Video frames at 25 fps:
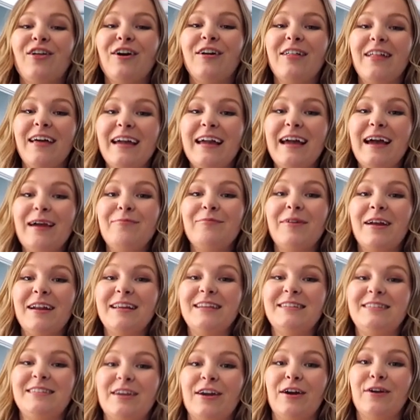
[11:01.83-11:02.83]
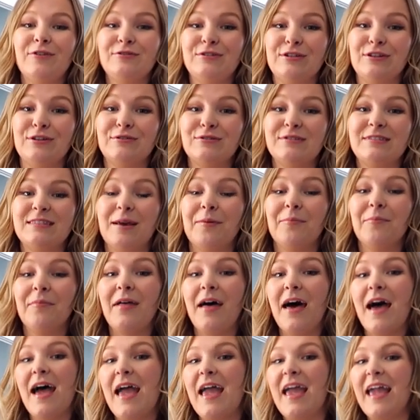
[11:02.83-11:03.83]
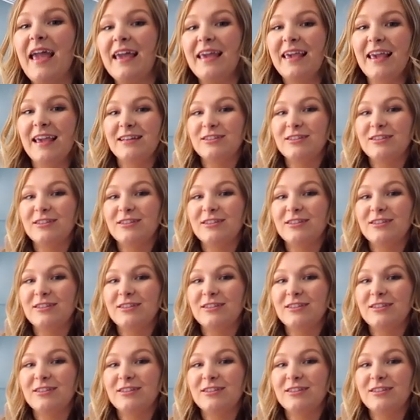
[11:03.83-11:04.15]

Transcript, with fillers: look like I'm ready to go do some like